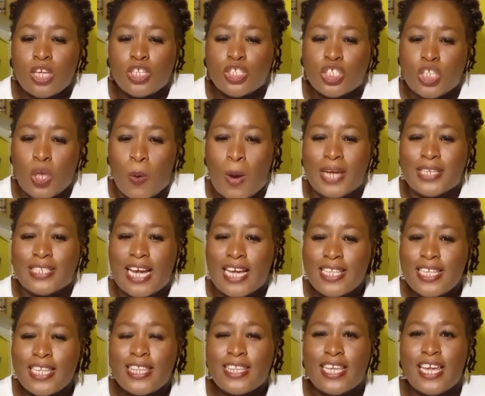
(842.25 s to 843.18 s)
So
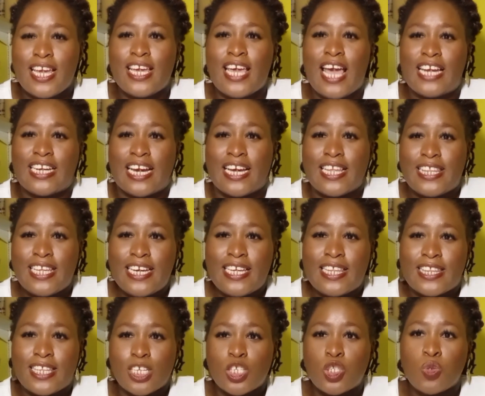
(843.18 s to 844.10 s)
another thing, and I
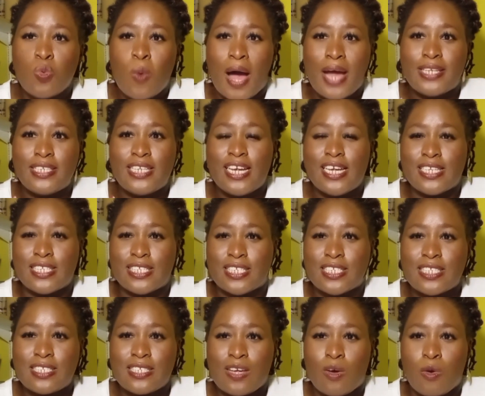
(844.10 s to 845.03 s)
think this one
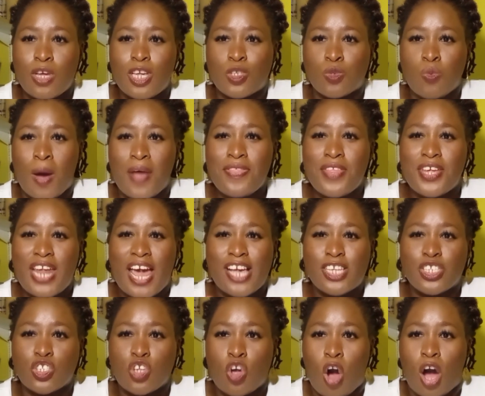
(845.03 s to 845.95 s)
is one that
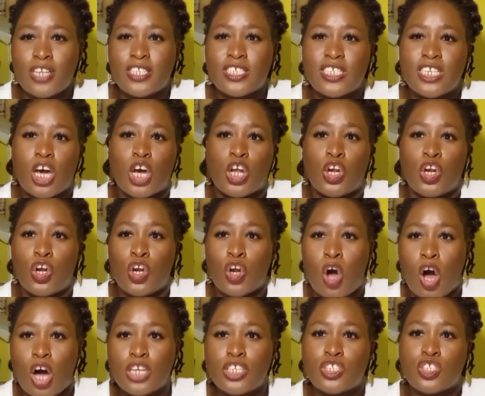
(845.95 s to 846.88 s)
has gotten a
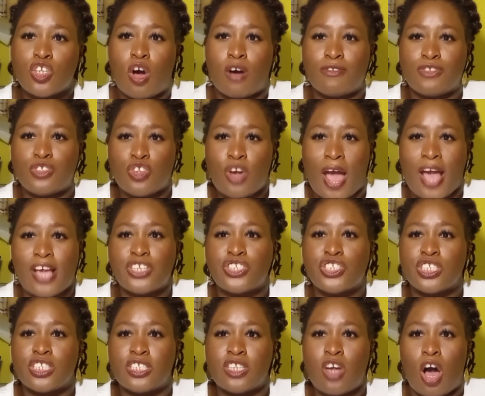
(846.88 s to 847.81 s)
lot of
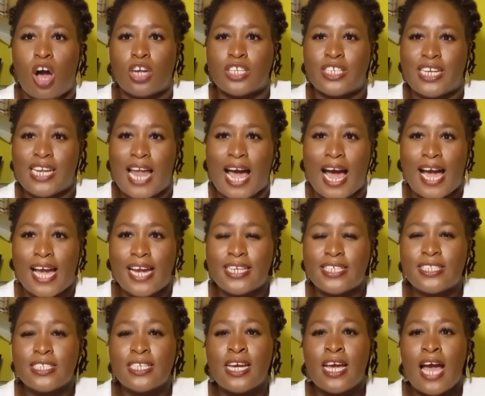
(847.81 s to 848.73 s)
traction
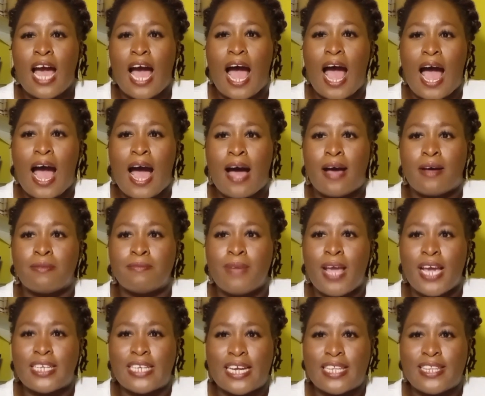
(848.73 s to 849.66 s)
online,
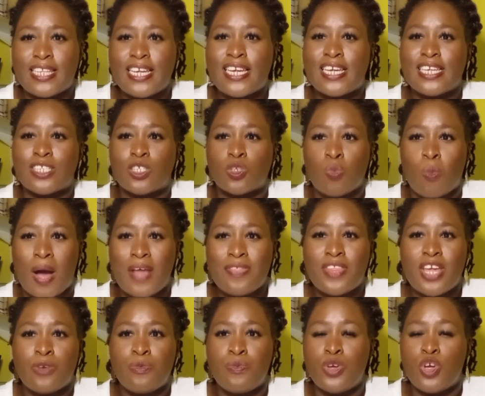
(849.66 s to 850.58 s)
and I think it's
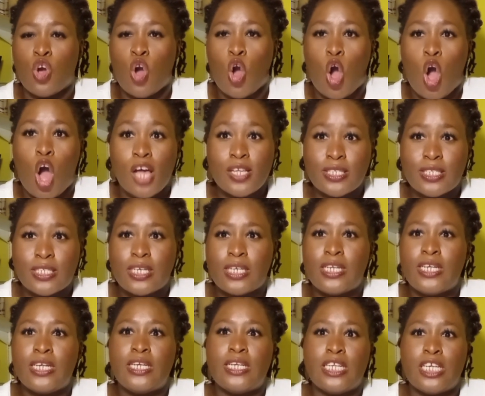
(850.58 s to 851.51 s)
one that we
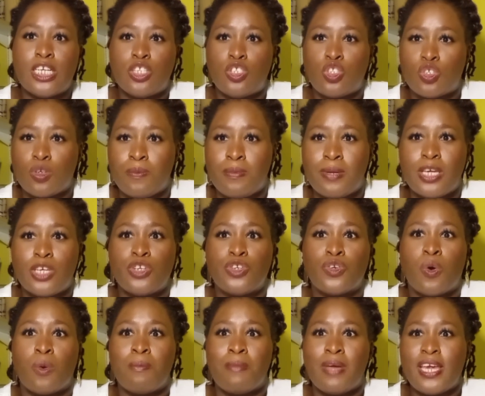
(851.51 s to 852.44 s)
constantly need to be,
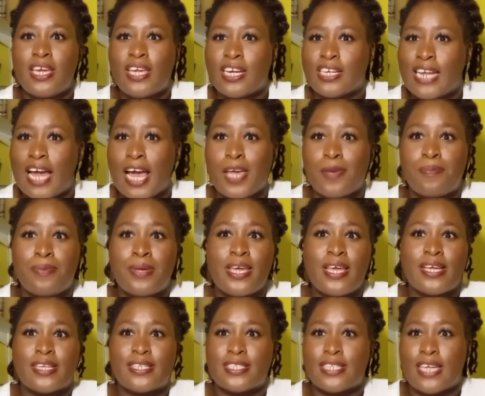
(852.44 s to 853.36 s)
you know, making like
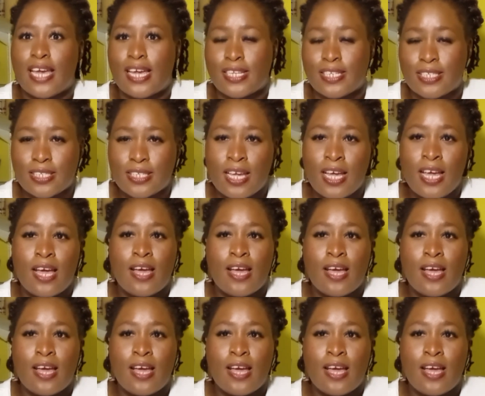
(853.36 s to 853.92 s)
PSAs